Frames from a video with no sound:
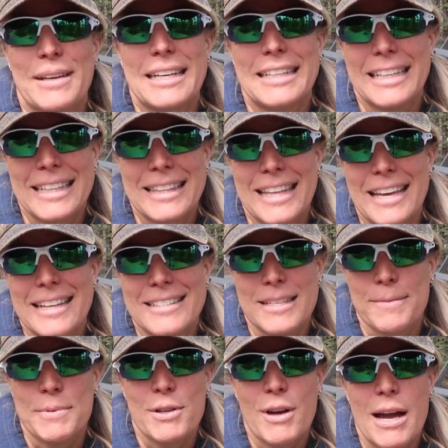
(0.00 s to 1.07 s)
Click that
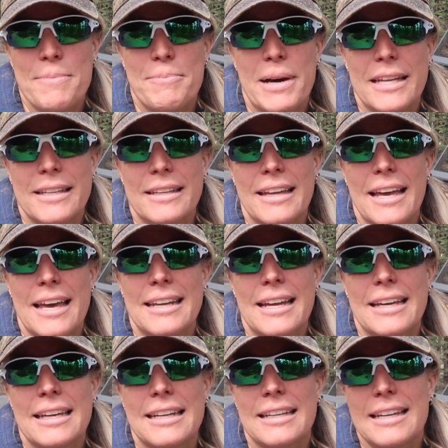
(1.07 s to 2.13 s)
subscribe button, and
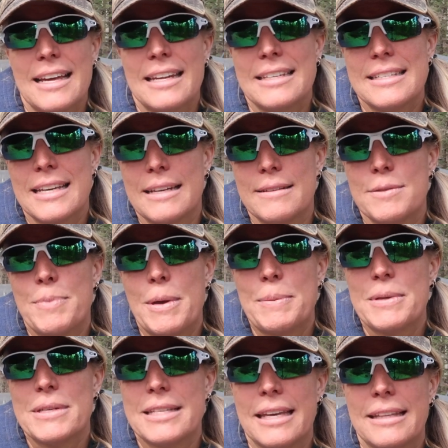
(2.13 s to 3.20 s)
I get a lot of times
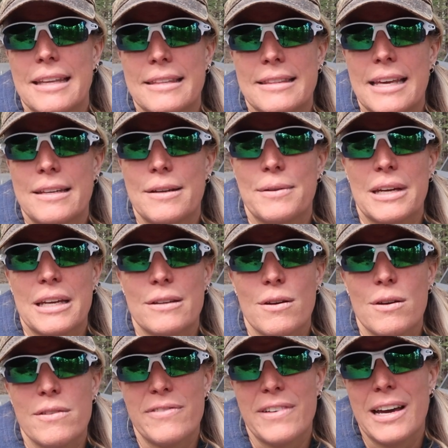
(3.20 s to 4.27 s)
people saying that they don't get
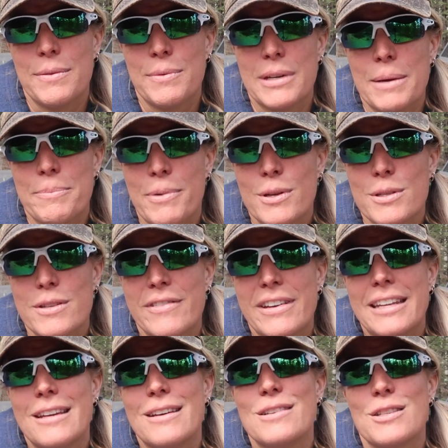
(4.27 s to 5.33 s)
notified when I post a
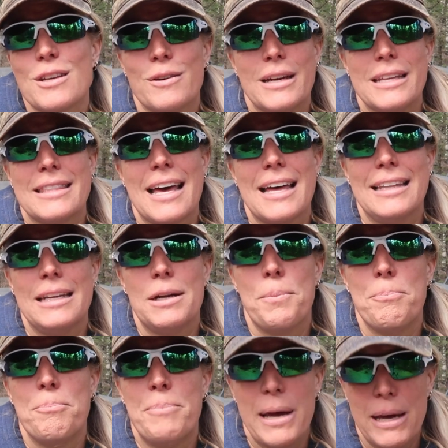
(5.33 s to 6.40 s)
video, so hit that
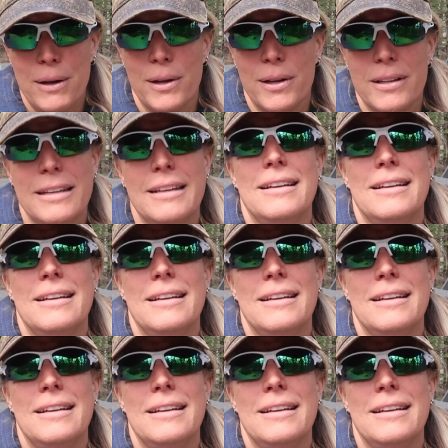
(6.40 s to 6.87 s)
little bell.